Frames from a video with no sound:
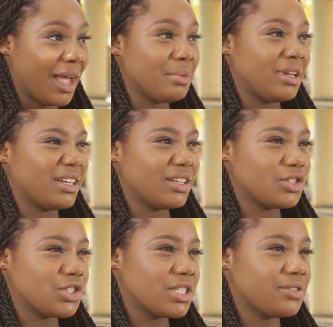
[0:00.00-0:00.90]
I mean,
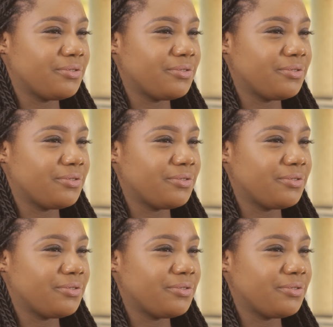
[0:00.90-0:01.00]
she's